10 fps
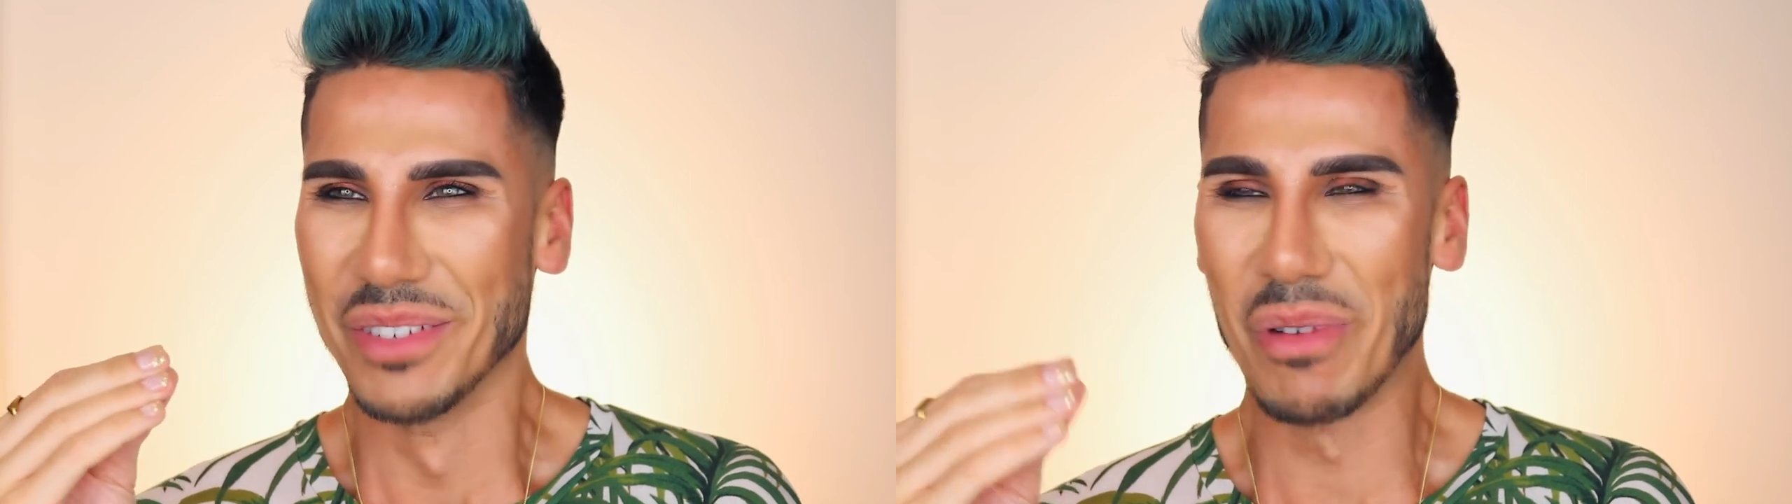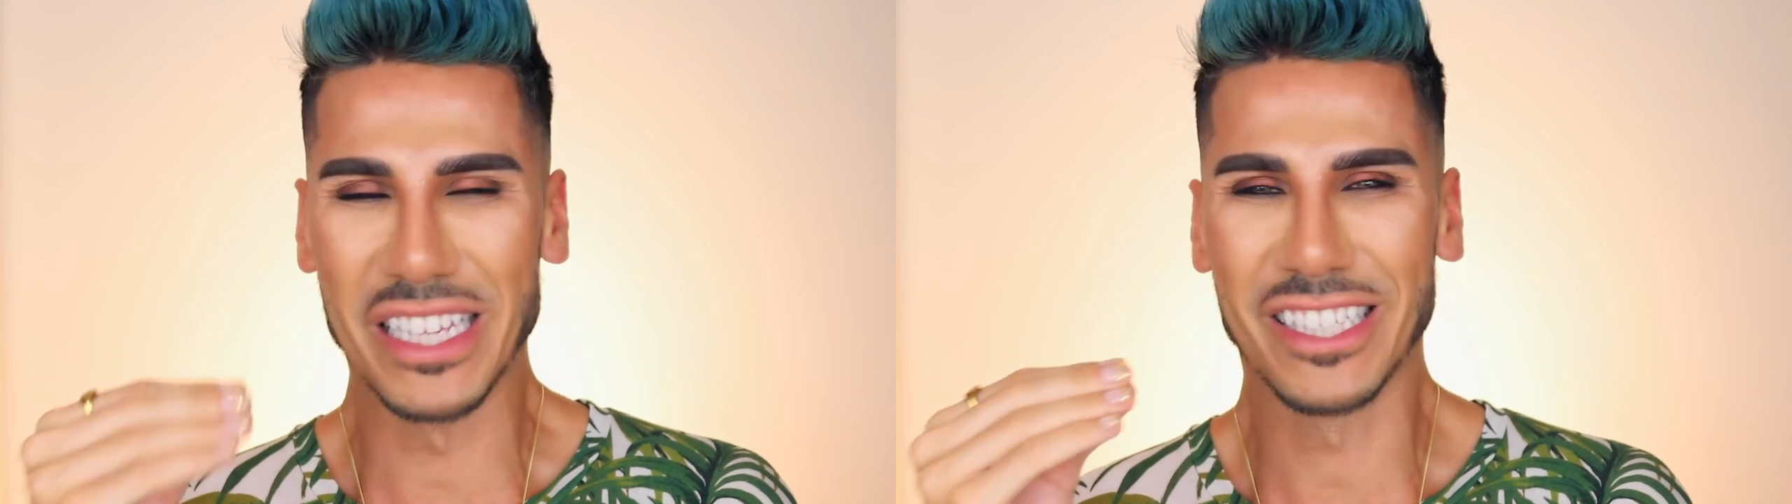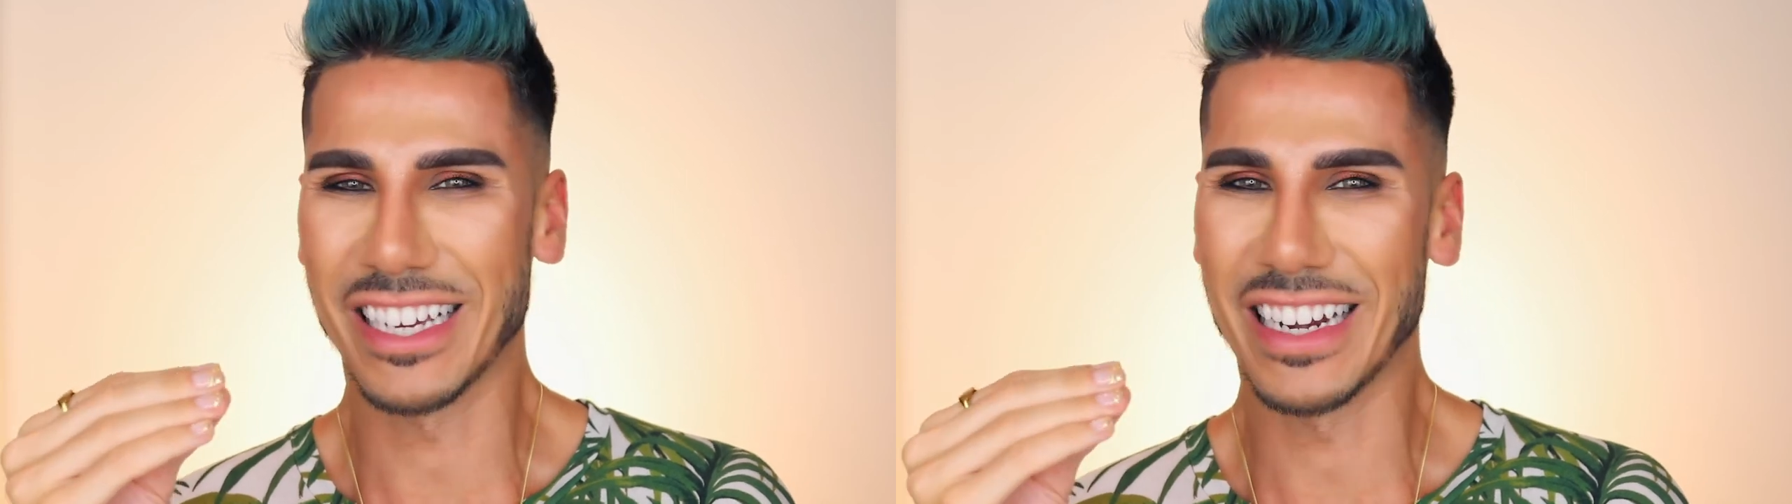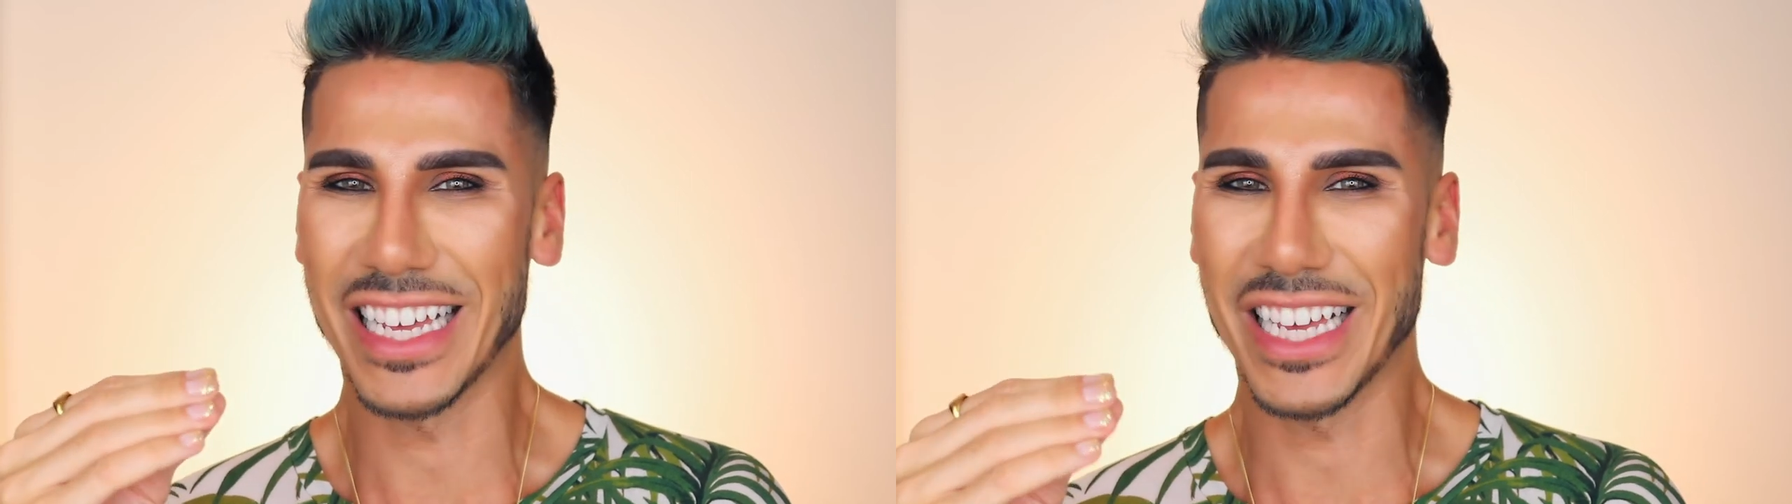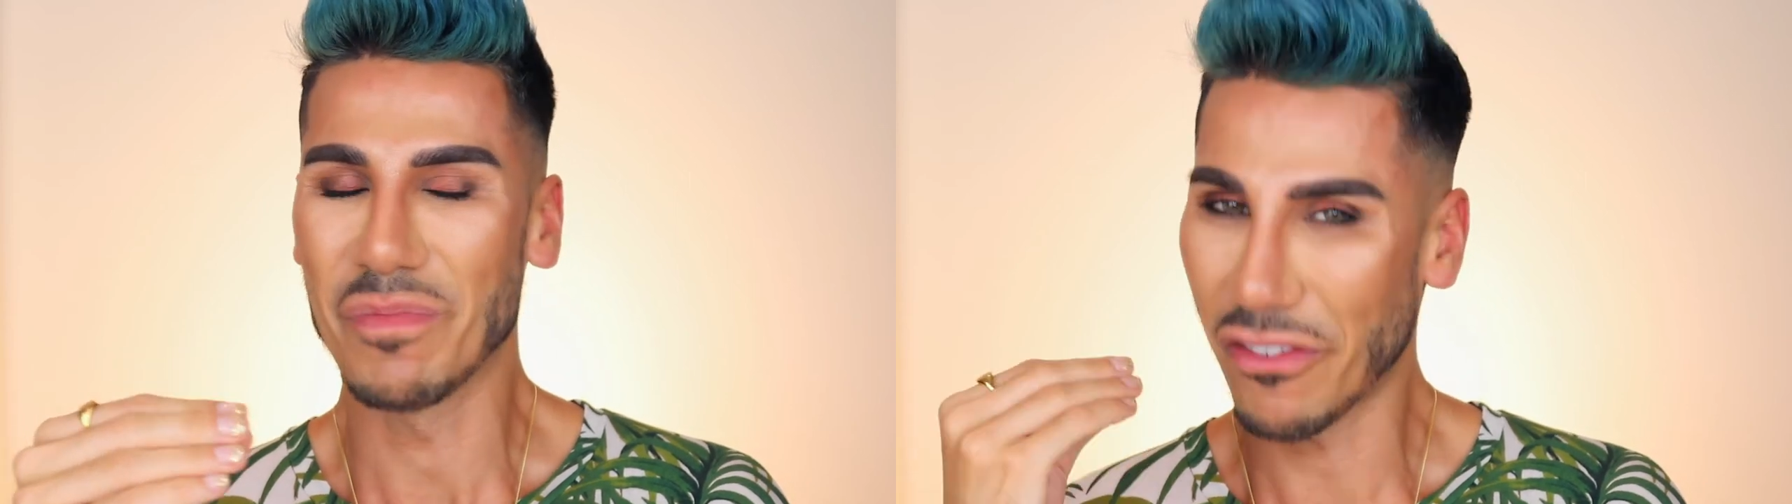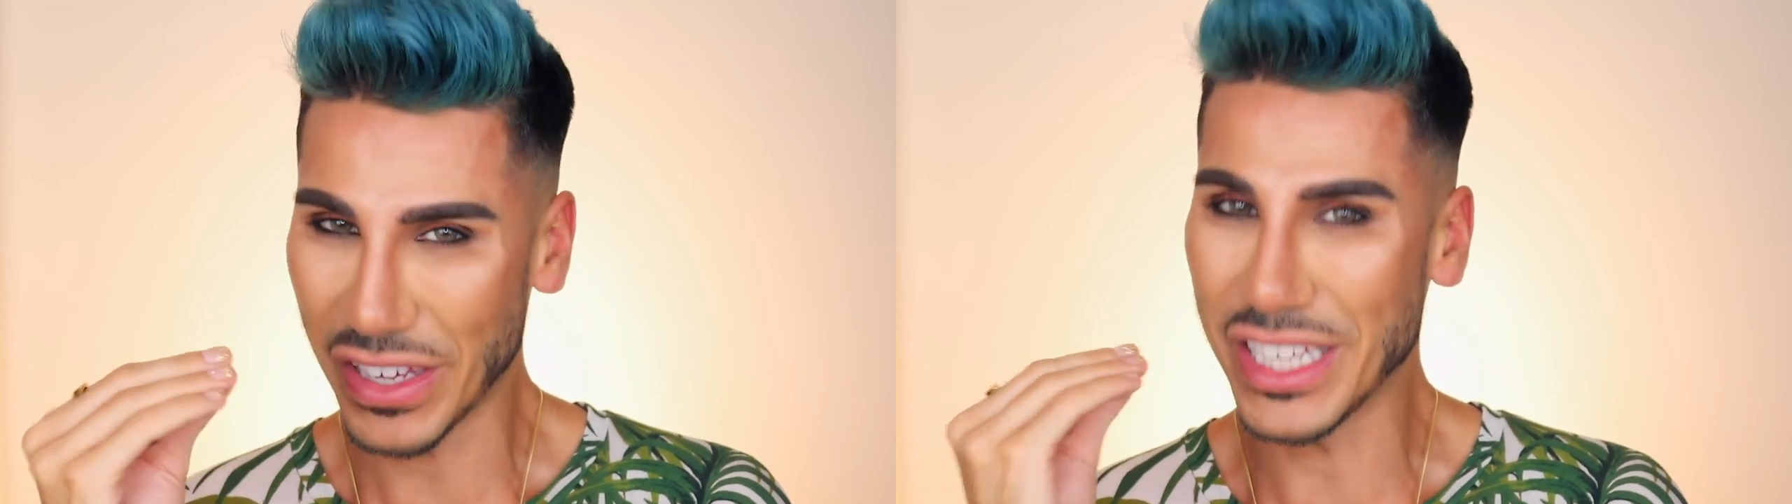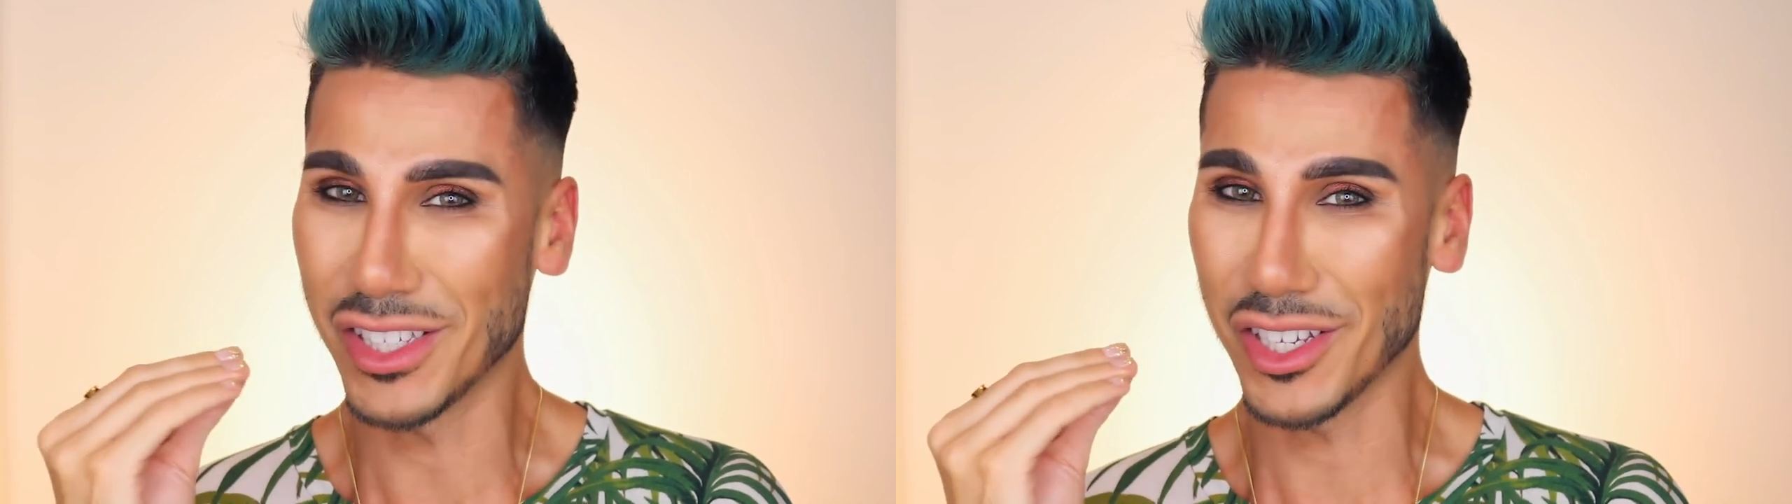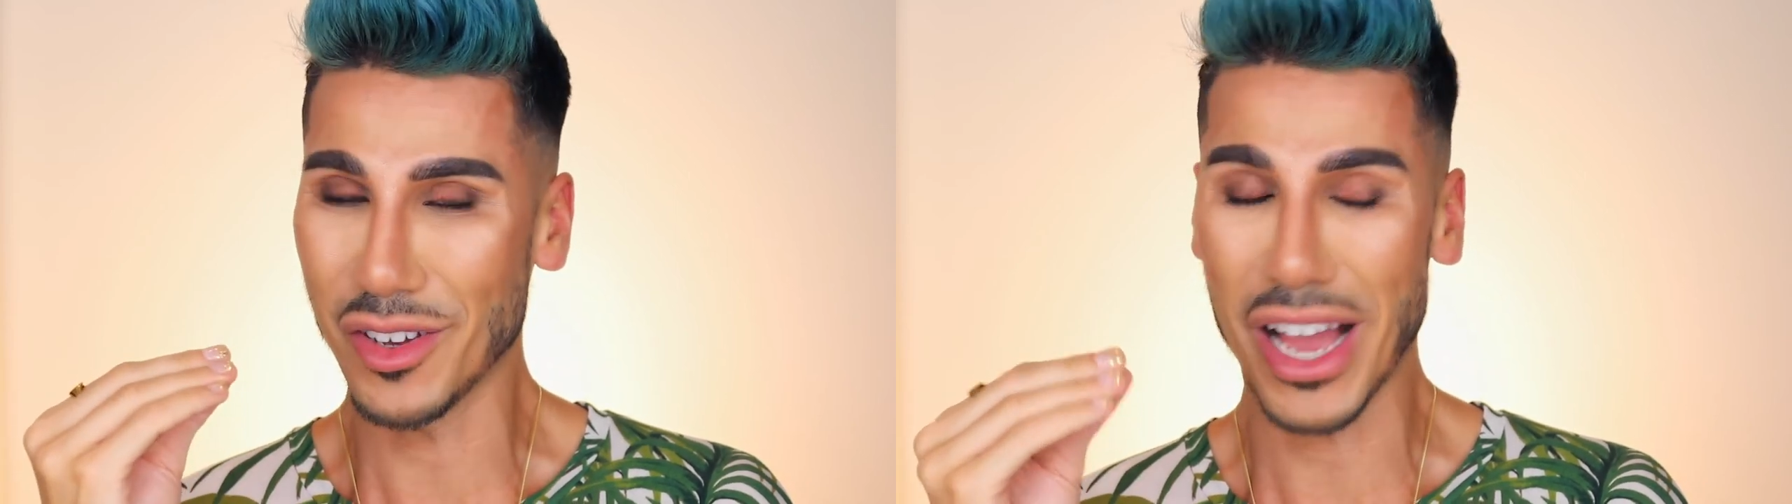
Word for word: basically feeds you,